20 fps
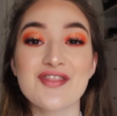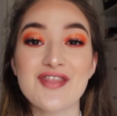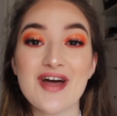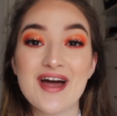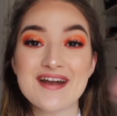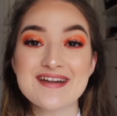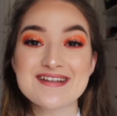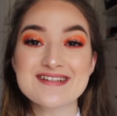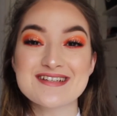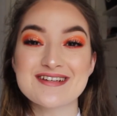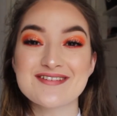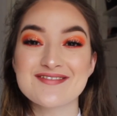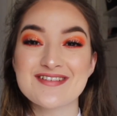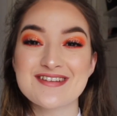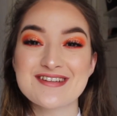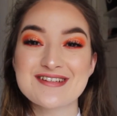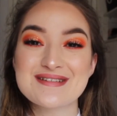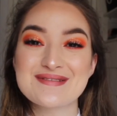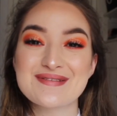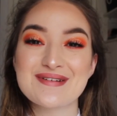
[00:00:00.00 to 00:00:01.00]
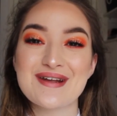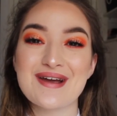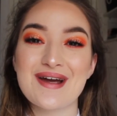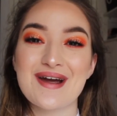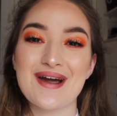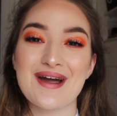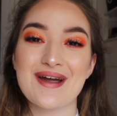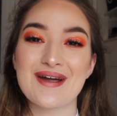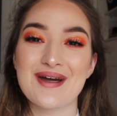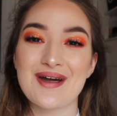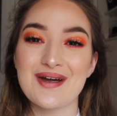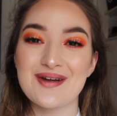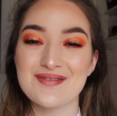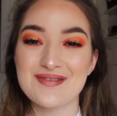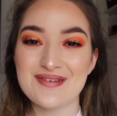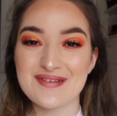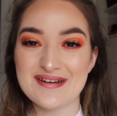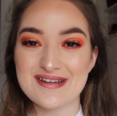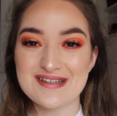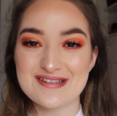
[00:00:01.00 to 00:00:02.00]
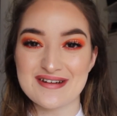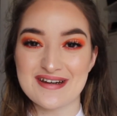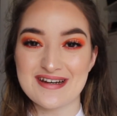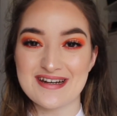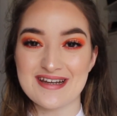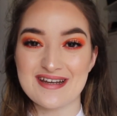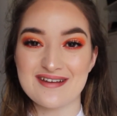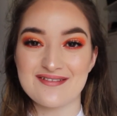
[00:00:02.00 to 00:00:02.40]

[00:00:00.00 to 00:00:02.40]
that is it for this video. I hope you enjoyed it.